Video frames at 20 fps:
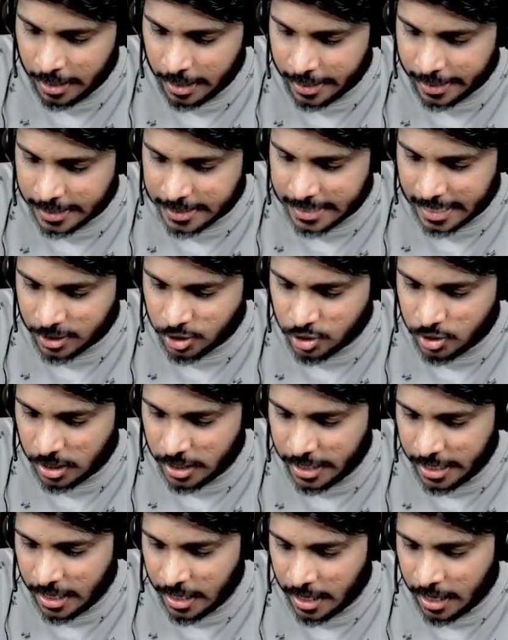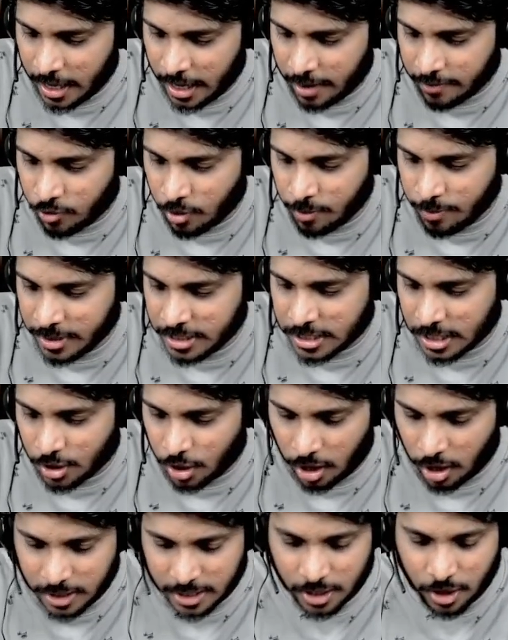It's actually a omission,
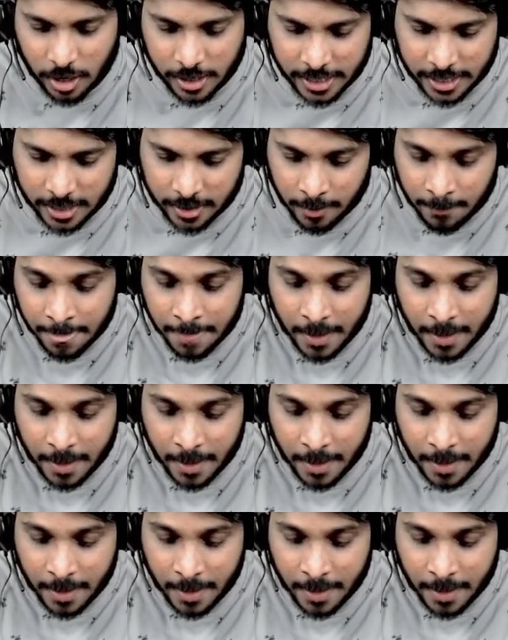not recorded.